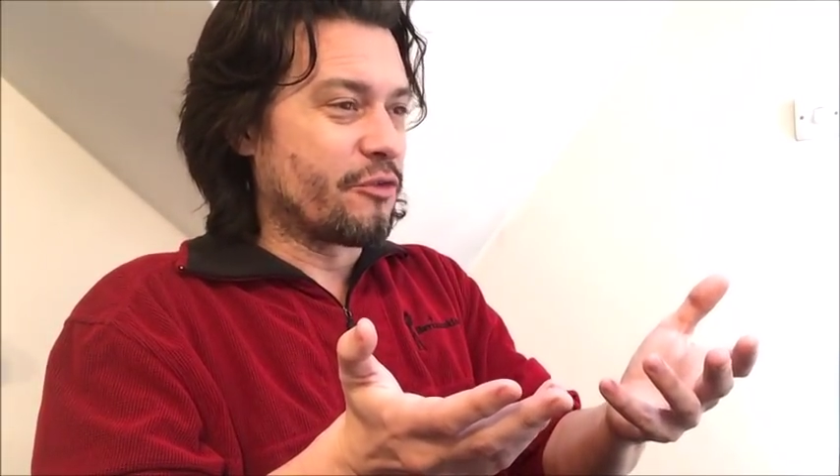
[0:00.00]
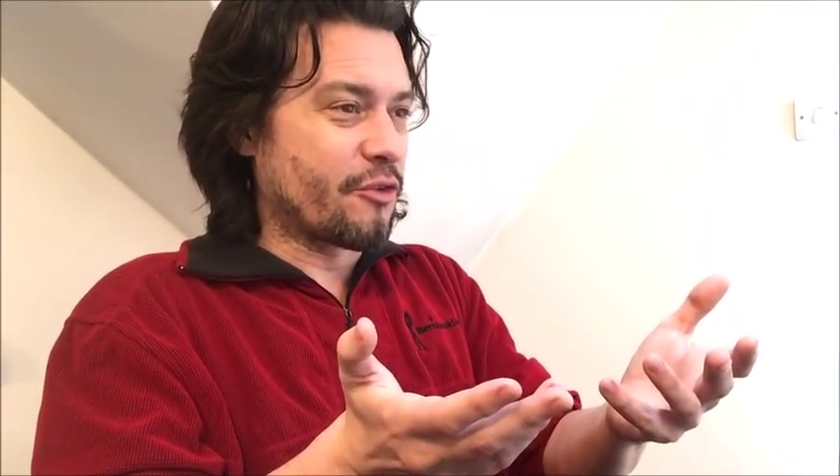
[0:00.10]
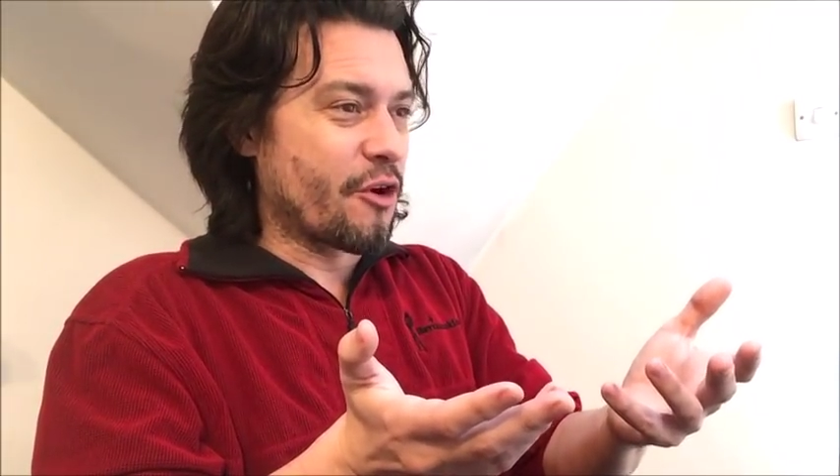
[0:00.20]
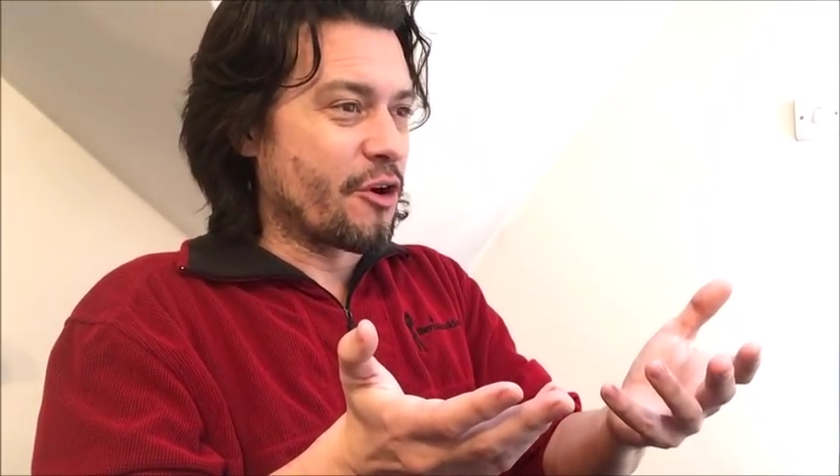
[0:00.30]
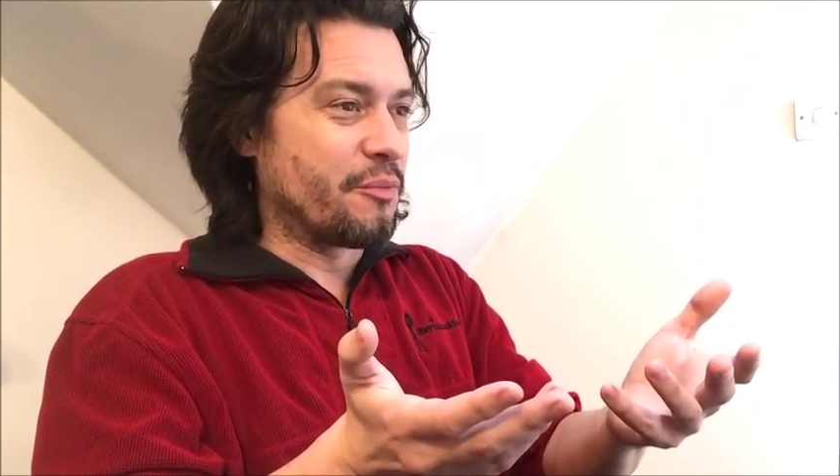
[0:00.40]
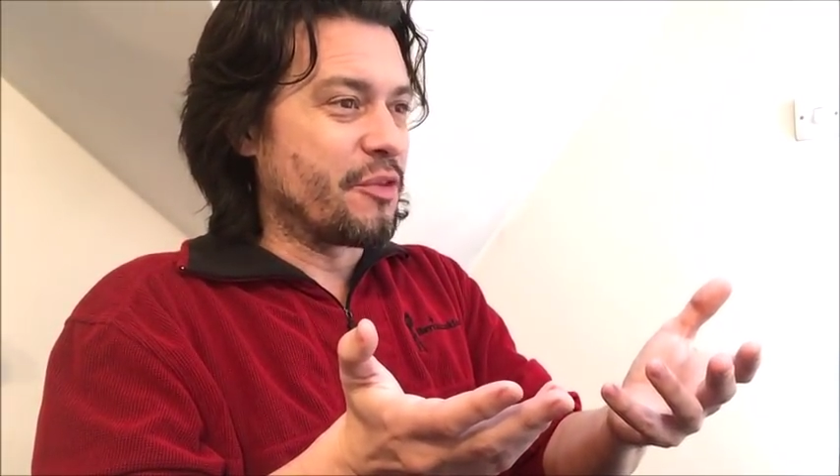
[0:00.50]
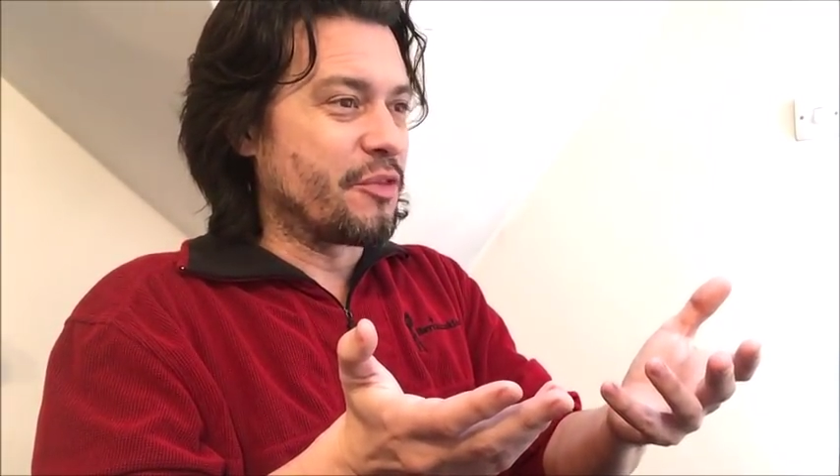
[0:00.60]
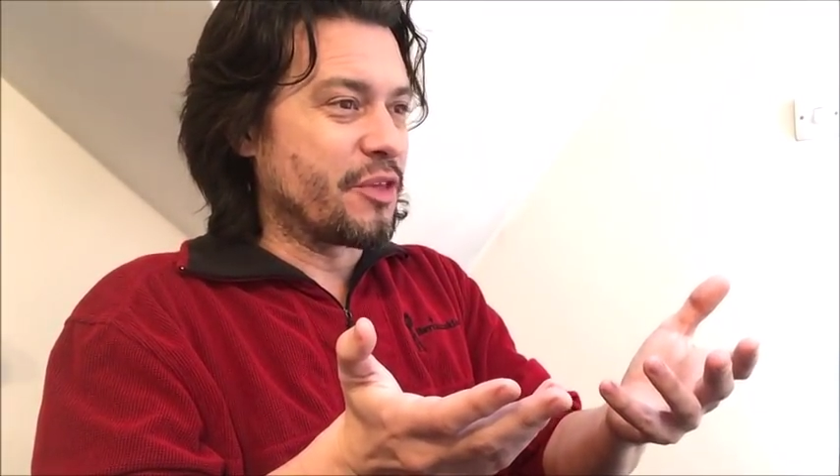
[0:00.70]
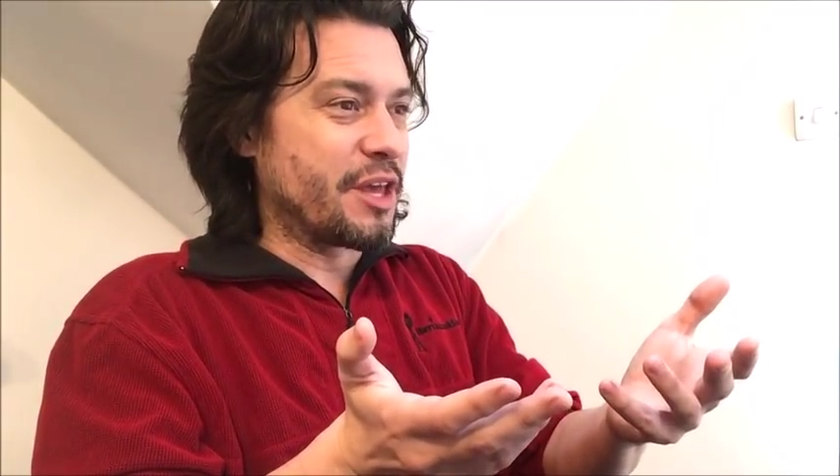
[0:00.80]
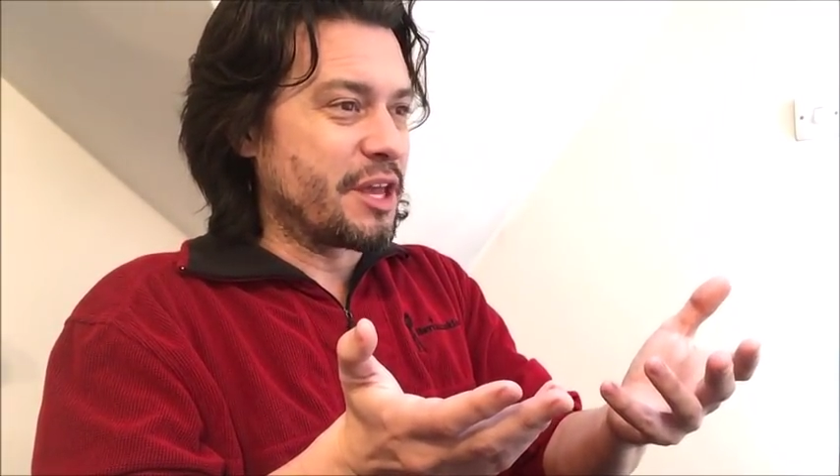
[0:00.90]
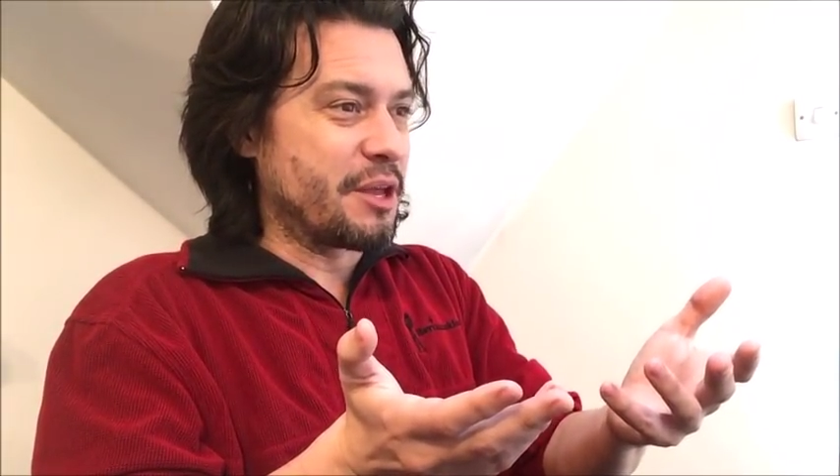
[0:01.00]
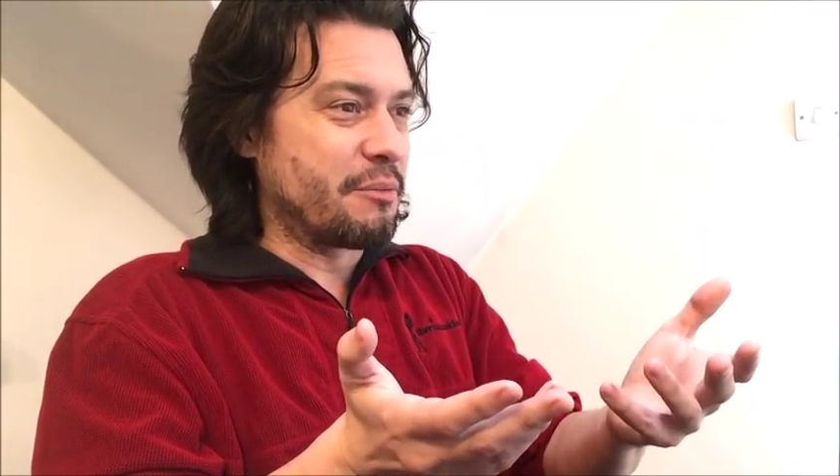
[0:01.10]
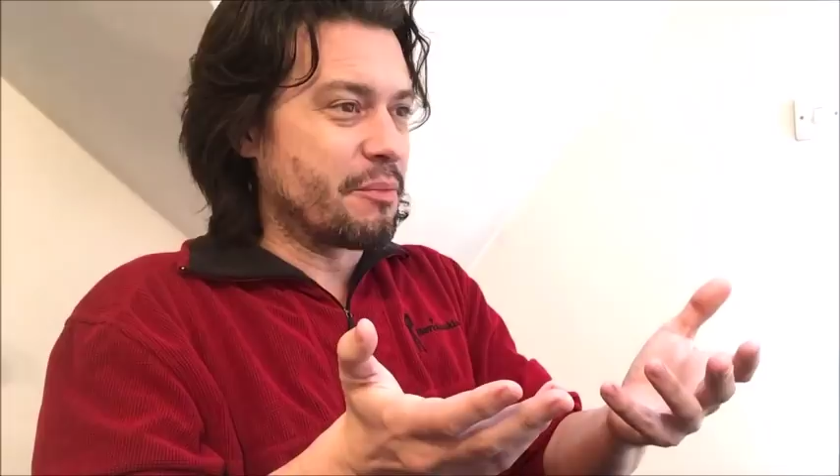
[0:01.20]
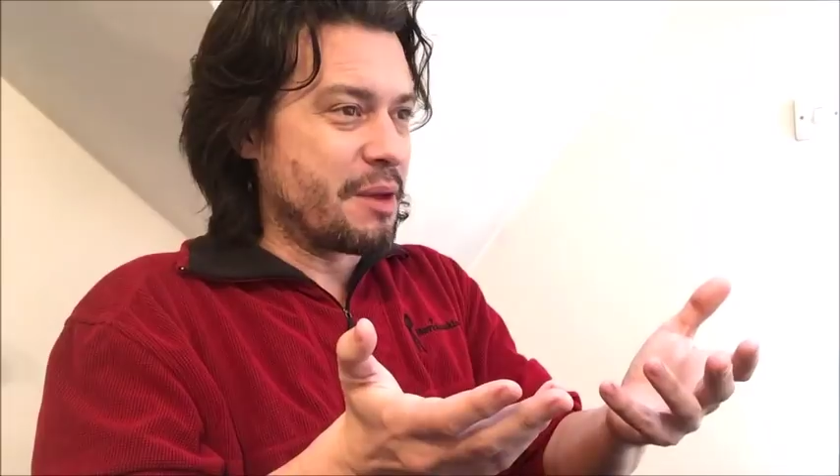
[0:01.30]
from the